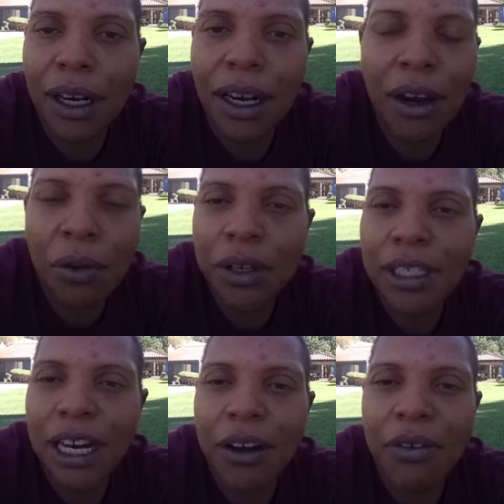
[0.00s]
I don't want
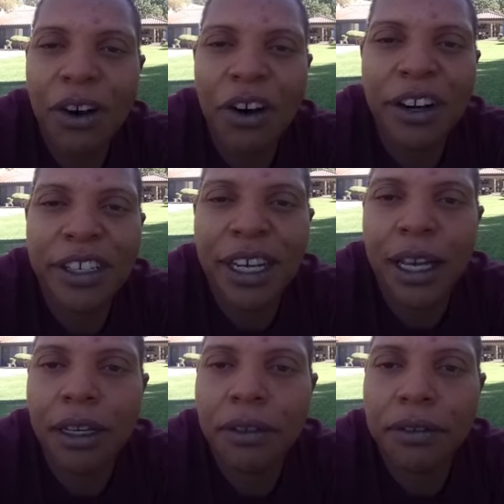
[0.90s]
to die of a heart attack.
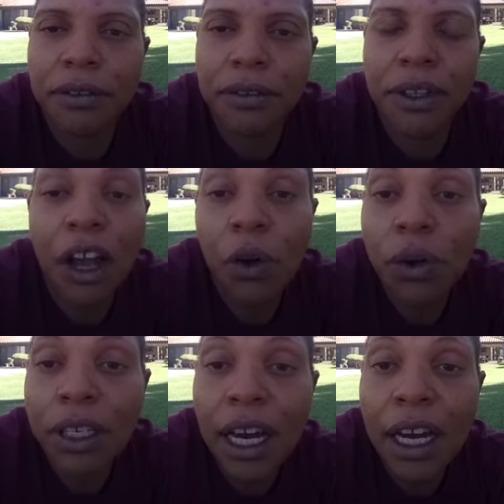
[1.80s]
I don't
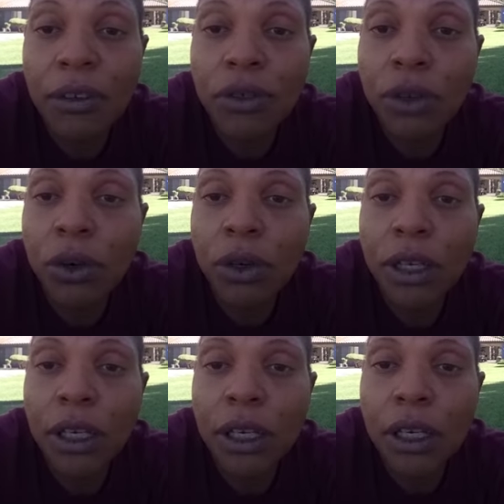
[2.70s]
want to die of stroke.
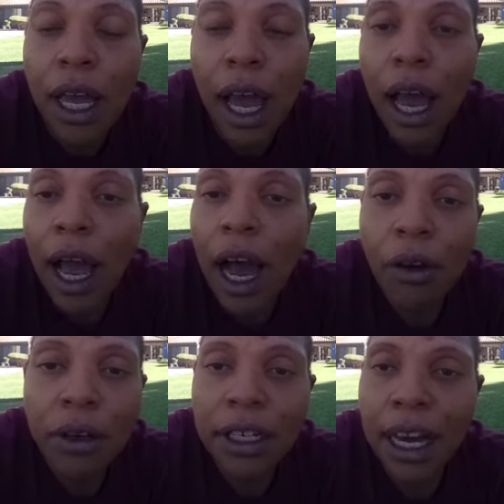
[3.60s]
I don't
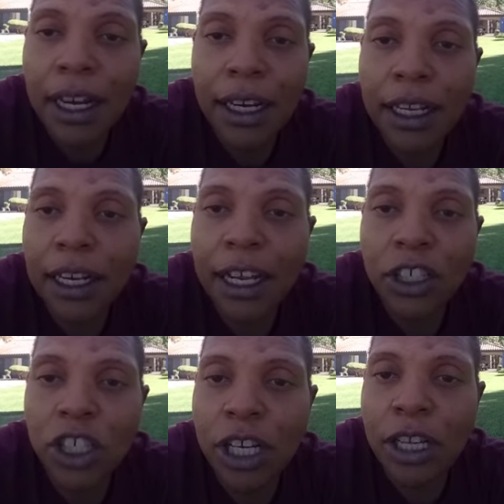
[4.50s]
want to die of none of that
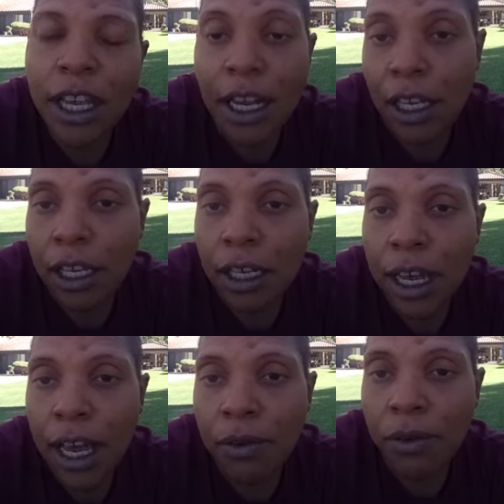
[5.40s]
shit that I could have
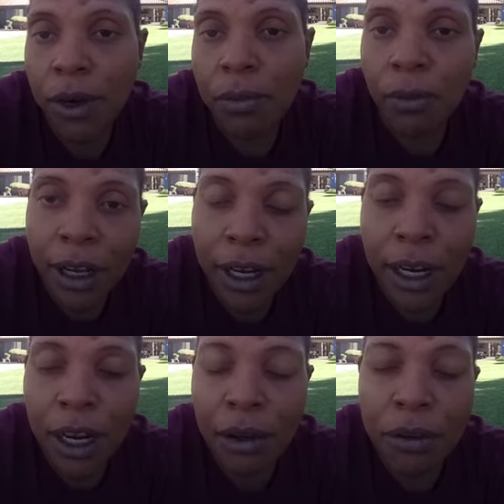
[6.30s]
died from when
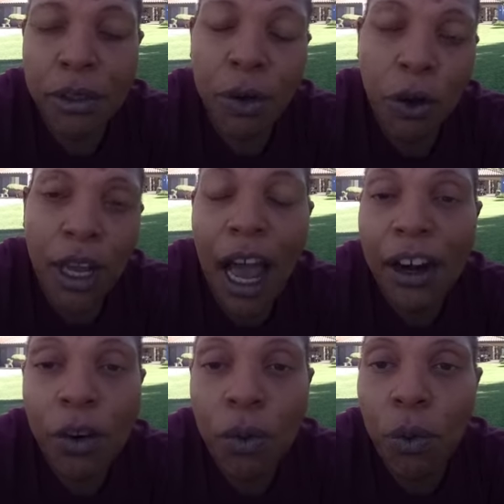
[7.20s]
I was smoking. I
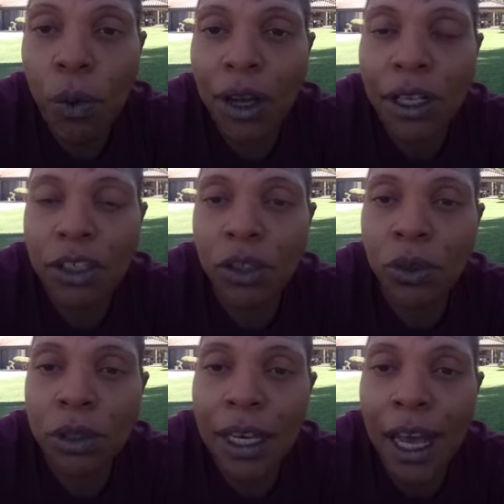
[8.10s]
don't want to
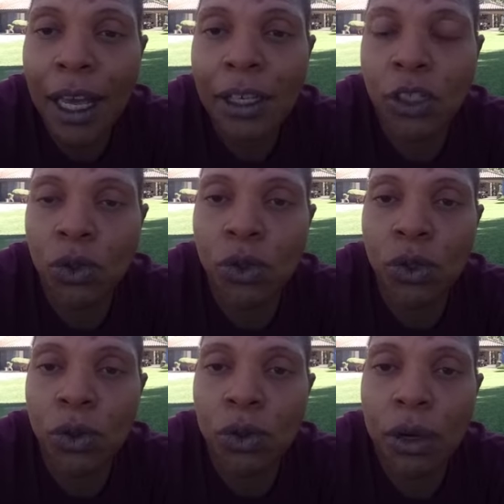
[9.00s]
die too
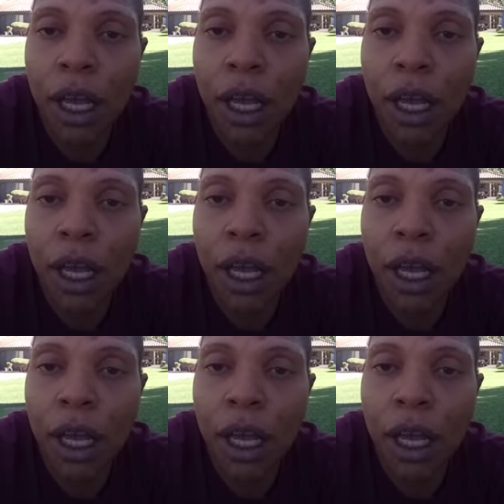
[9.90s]
soon